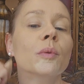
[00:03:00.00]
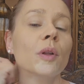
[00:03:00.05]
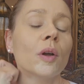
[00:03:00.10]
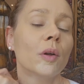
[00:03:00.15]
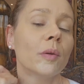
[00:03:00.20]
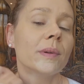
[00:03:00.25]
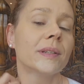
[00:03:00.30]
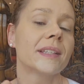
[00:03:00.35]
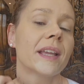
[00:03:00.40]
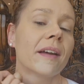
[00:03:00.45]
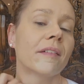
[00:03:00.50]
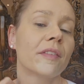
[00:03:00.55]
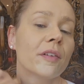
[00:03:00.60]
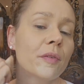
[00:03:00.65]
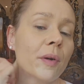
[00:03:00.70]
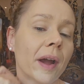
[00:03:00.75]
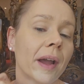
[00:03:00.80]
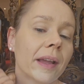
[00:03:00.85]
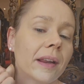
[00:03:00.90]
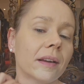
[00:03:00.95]
will always have the
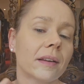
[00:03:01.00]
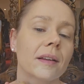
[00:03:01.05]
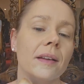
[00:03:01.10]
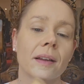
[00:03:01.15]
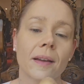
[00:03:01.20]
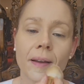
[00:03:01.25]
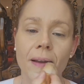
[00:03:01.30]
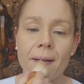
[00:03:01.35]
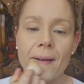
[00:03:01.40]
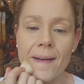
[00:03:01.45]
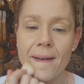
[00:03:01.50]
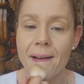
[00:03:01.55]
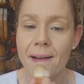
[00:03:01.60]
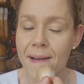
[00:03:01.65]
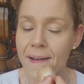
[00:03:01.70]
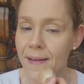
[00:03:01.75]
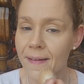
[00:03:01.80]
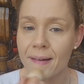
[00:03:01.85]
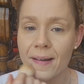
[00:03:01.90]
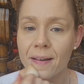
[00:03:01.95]
right
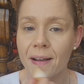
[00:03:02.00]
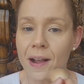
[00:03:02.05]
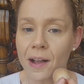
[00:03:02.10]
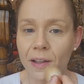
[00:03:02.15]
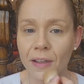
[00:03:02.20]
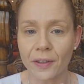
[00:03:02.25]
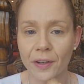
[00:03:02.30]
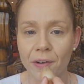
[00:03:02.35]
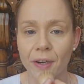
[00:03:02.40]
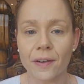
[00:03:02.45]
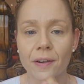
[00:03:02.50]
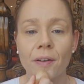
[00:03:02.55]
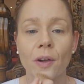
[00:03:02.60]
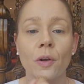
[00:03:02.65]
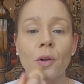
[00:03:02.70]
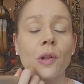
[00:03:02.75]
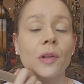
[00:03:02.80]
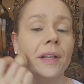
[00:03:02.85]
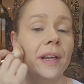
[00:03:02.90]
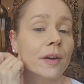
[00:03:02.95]
color
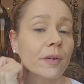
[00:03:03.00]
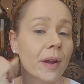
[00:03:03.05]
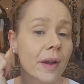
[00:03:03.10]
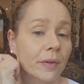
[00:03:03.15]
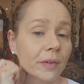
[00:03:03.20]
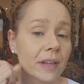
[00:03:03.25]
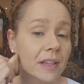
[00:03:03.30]
all year round,